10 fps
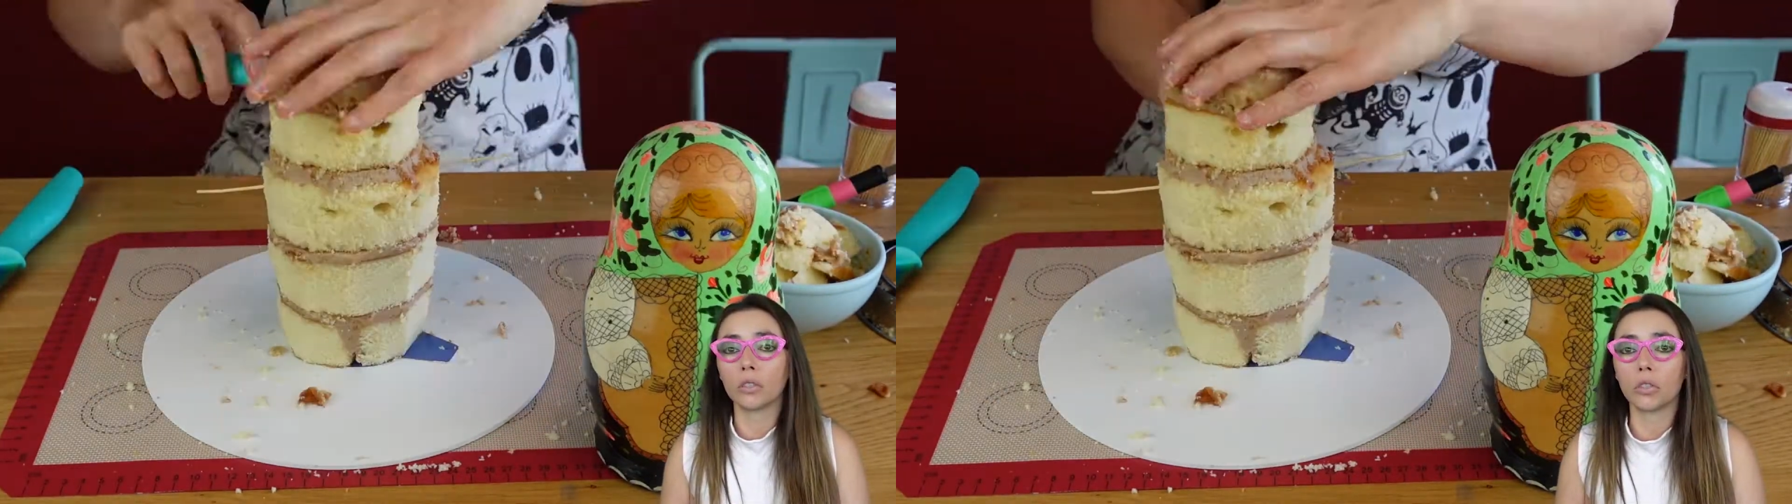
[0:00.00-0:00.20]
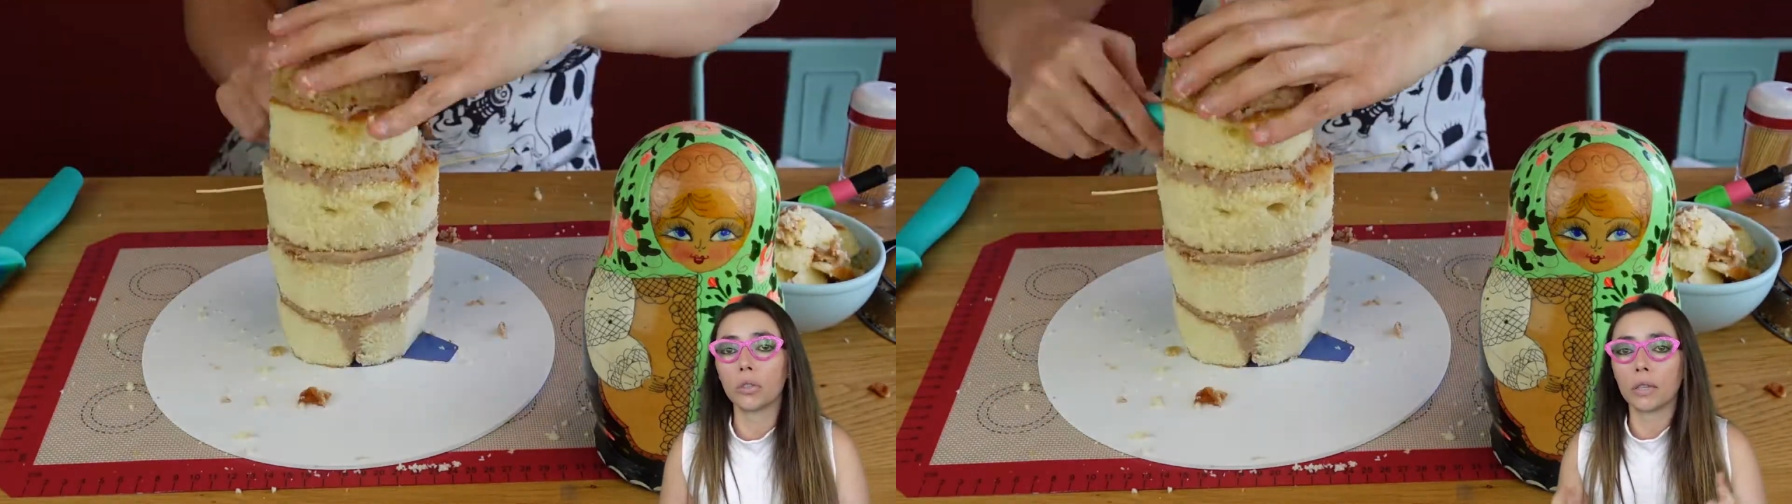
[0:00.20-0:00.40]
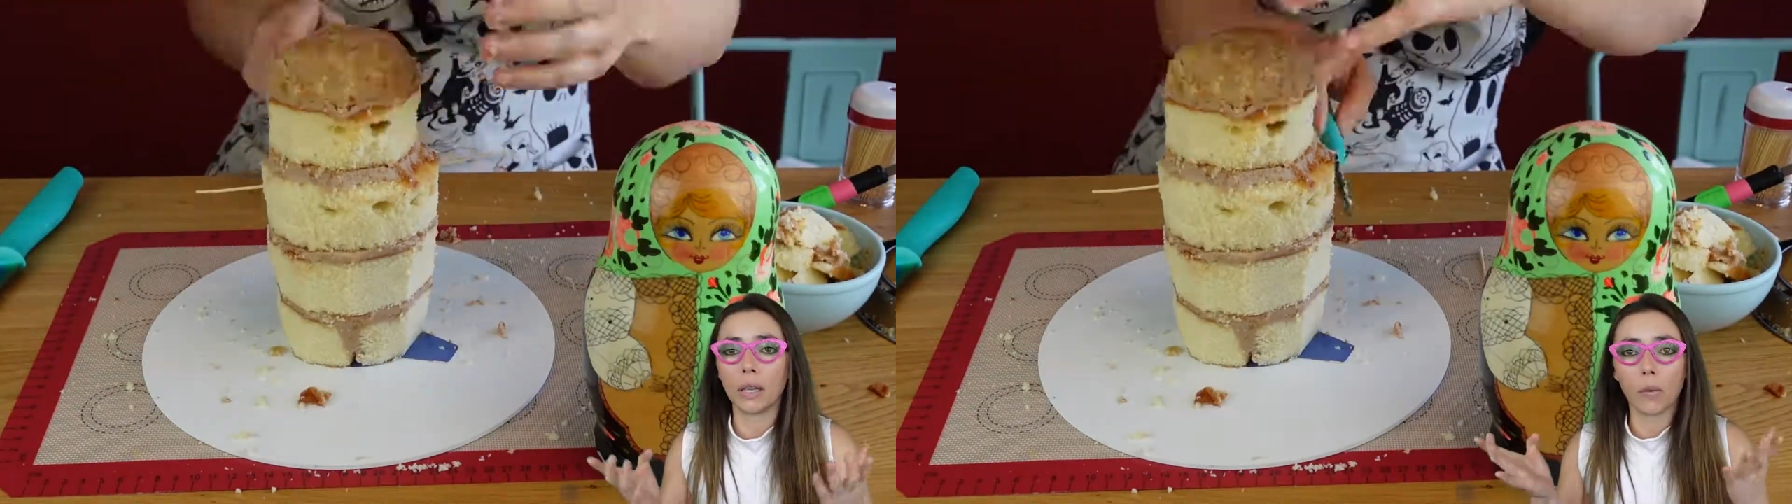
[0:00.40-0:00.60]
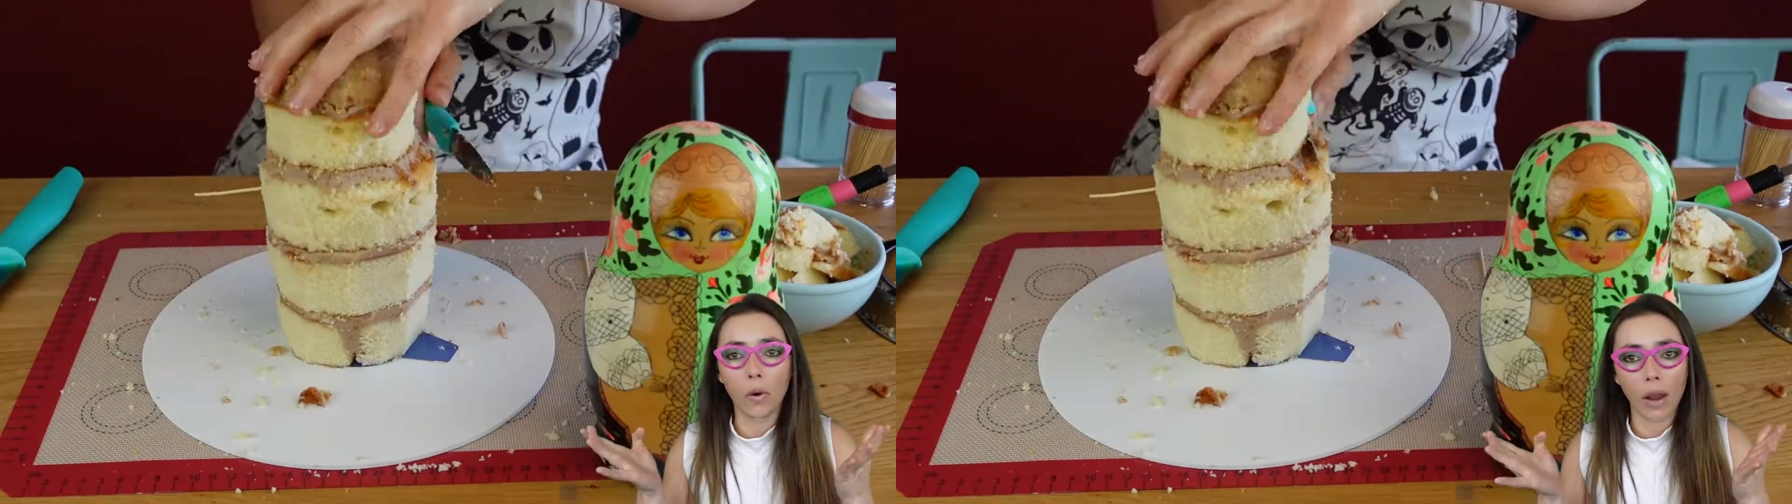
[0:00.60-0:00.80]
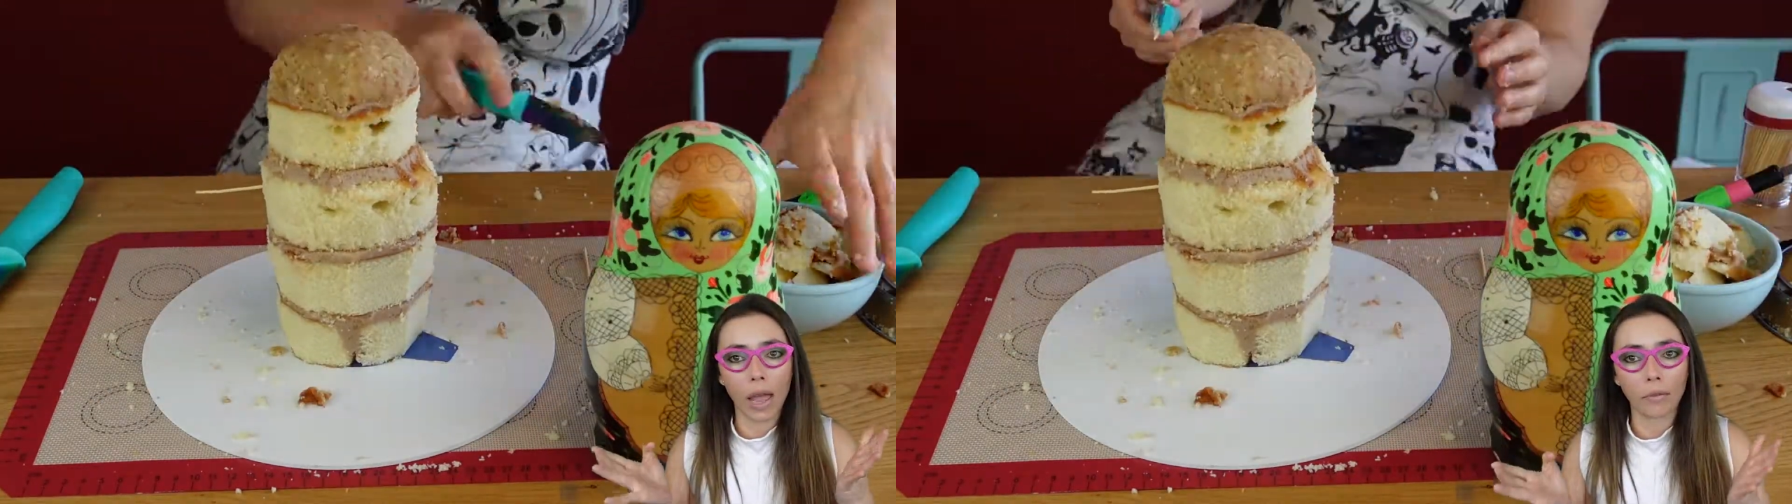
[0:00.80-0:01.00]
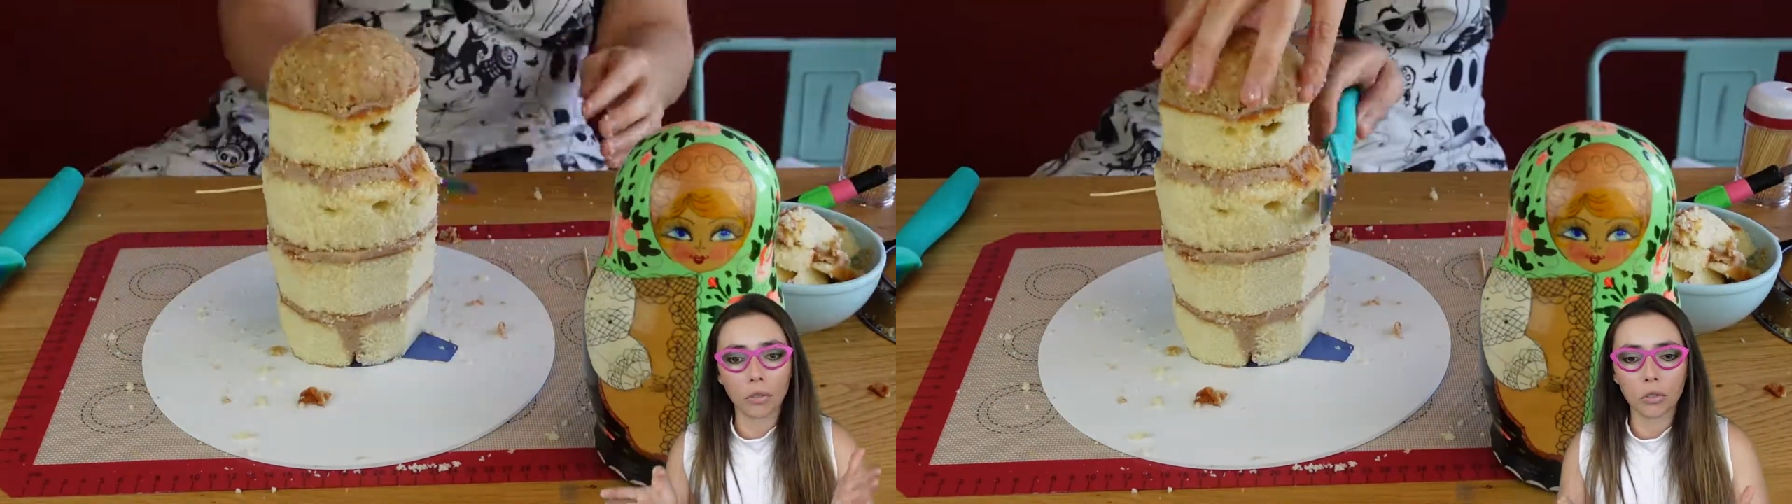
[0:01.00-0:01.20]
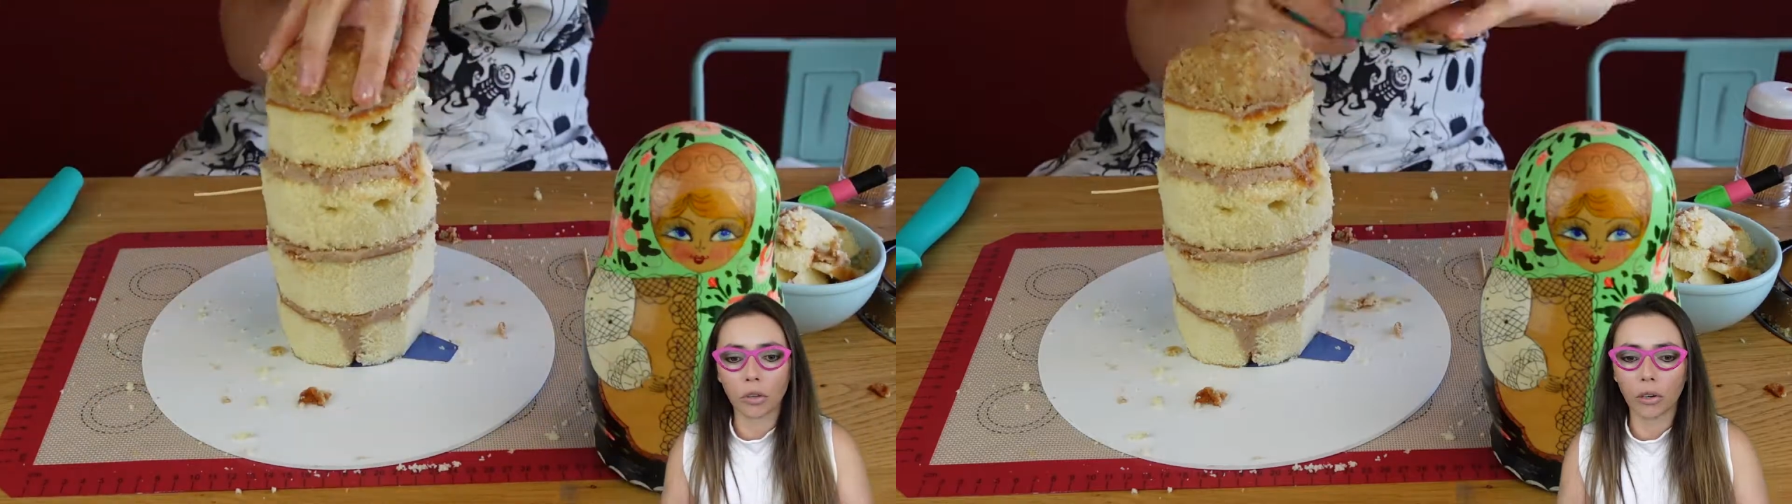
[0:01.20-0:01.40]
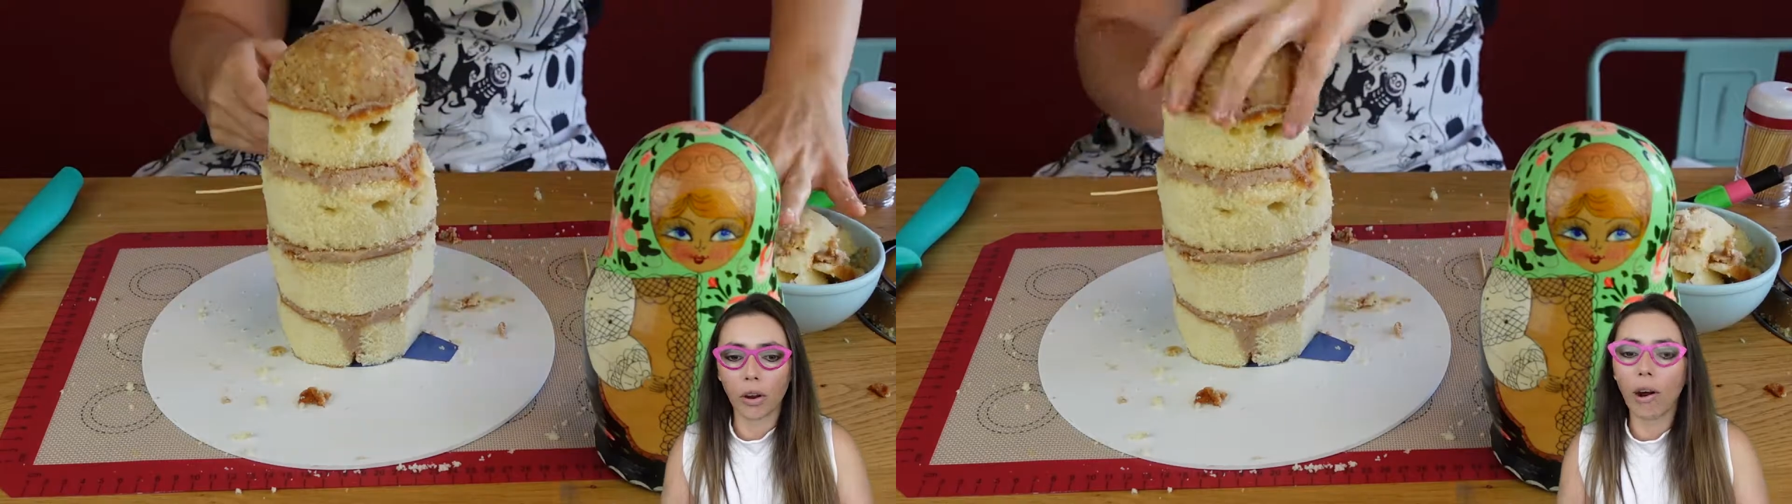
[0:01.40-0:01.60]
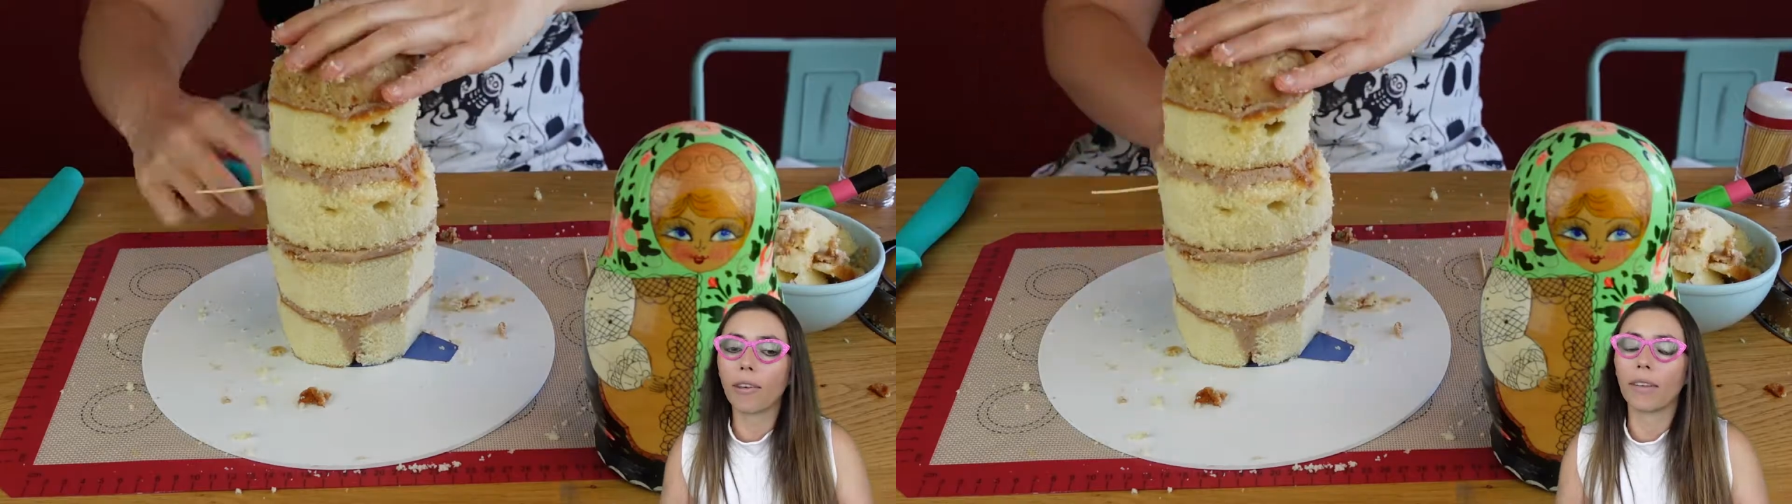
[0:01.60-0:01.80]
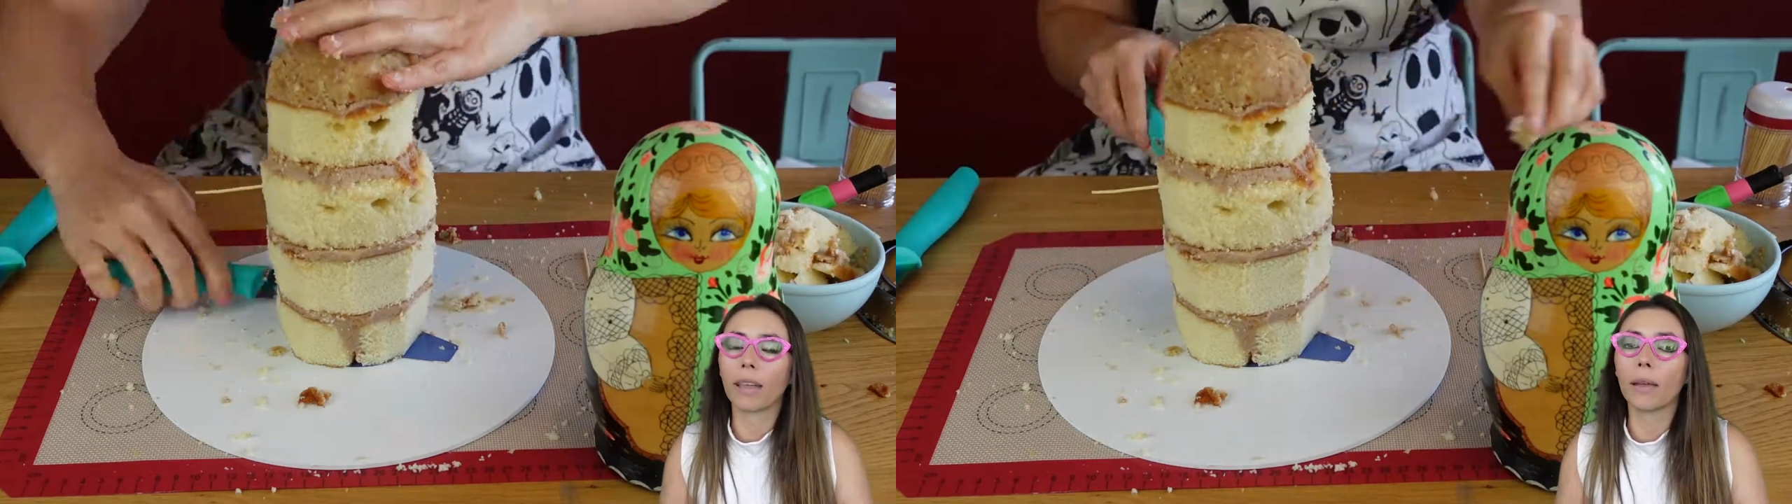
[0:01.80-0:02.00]
to see where I have to start
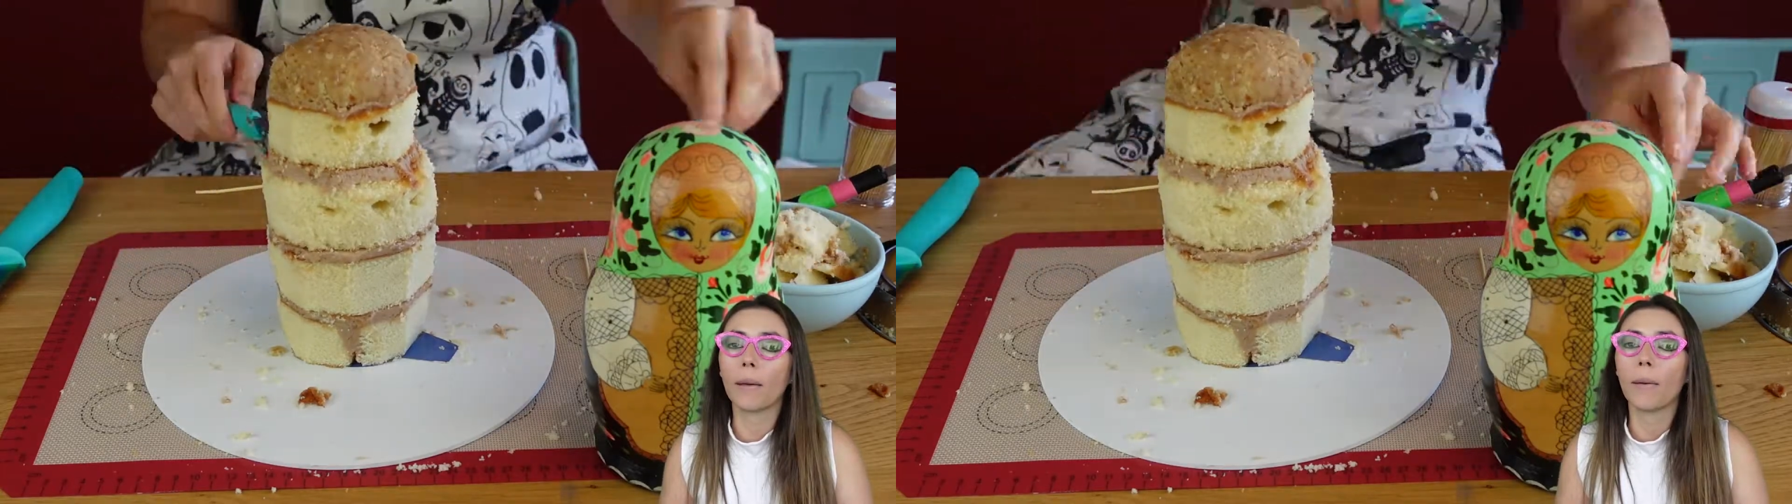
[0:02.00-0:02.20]
carving.